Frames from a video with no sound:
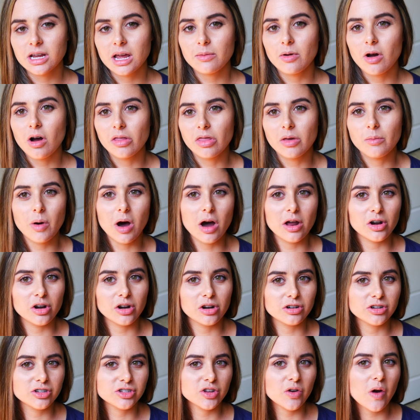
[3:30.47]
time on the
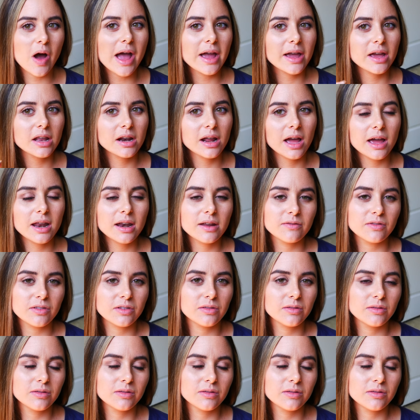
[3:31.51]
monitor, so I can kind of